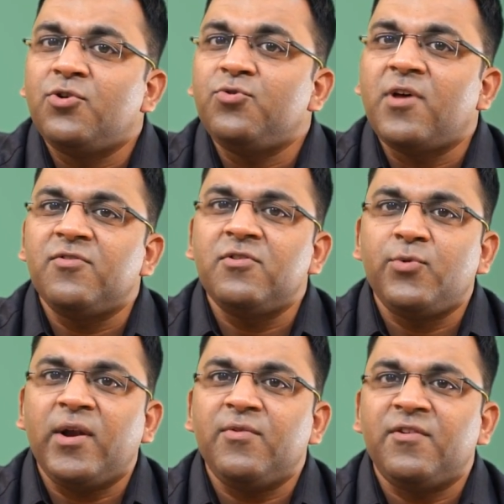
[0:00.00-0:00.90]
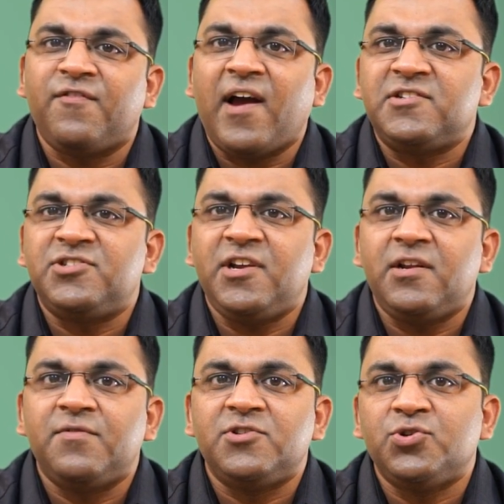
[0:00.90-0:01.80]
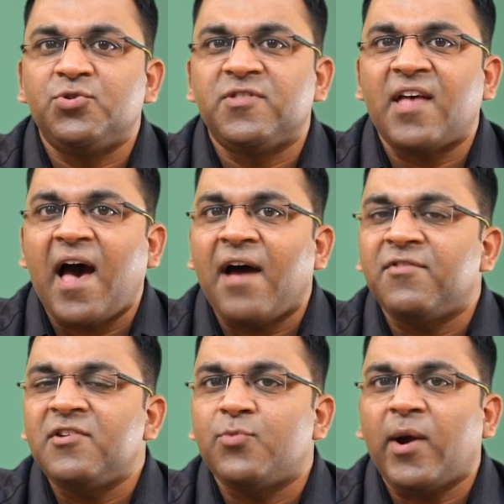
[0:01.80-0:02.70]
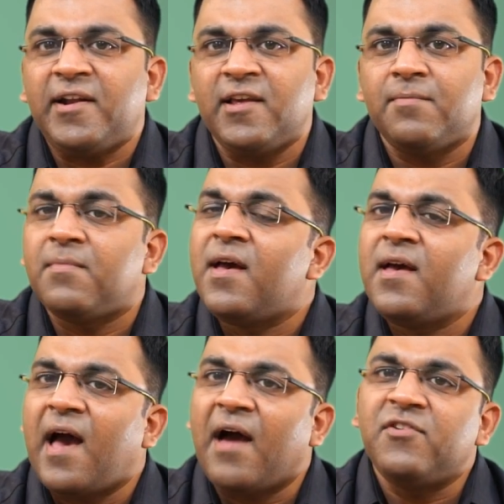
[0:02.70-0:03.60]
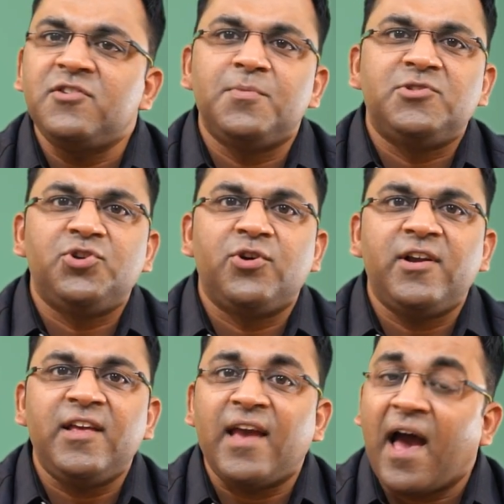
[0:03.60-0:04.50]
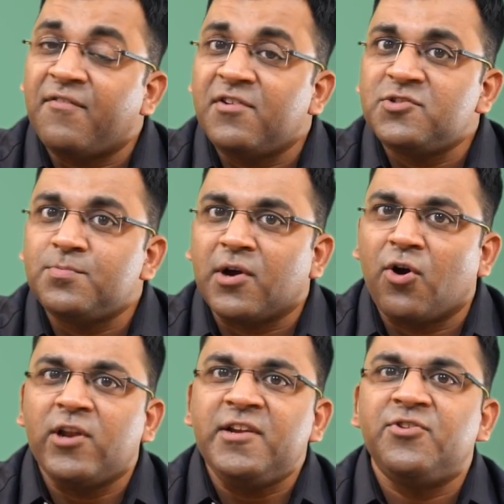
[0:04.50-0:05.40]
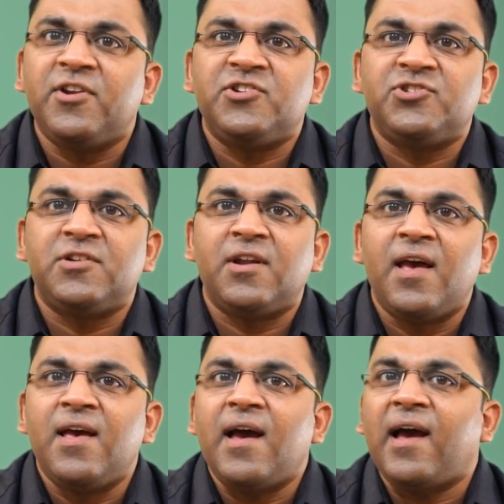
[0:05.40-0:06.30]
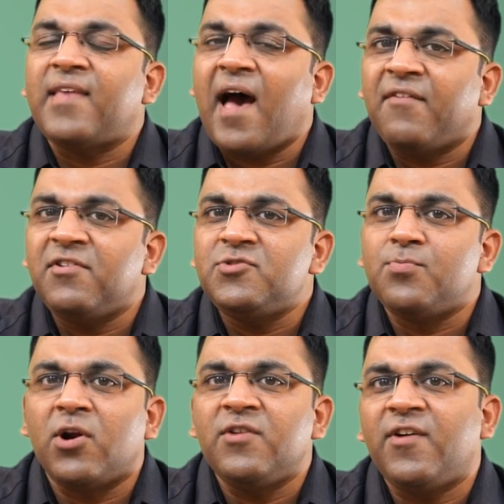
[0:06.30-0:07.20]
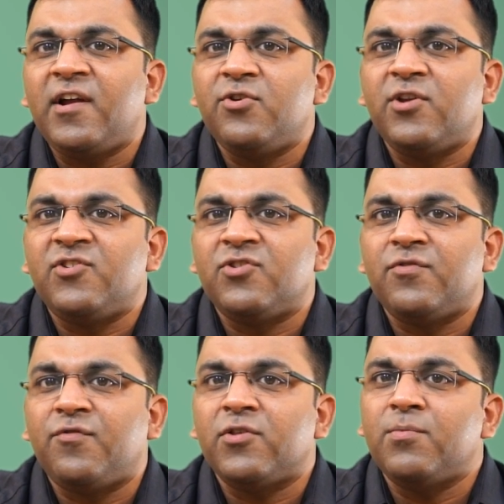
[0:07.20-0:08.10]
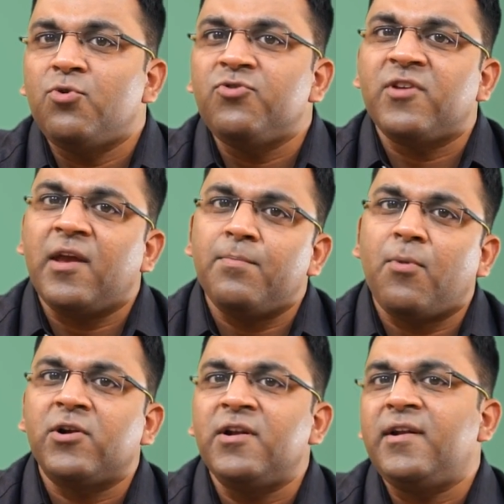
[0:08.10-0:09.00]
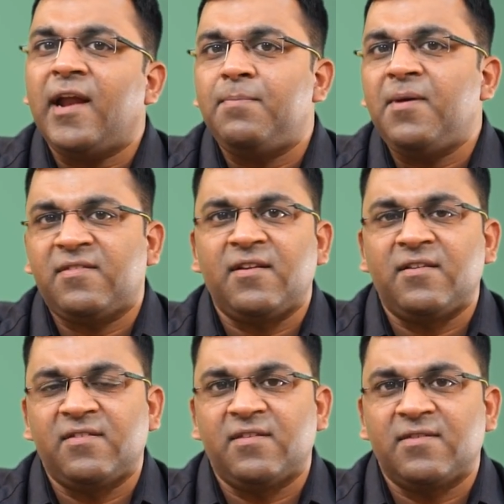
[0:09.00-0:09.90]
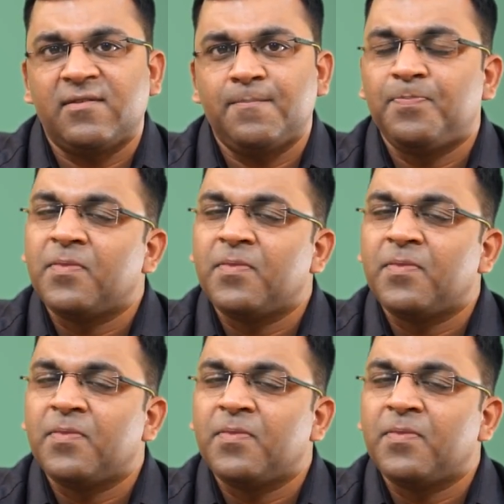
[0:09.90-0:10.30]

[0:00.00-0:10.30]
2021 fact sheet, which shows the average YTM, average maturity, average Macaulay duration, and the average modified duration for the most important debt-based indices.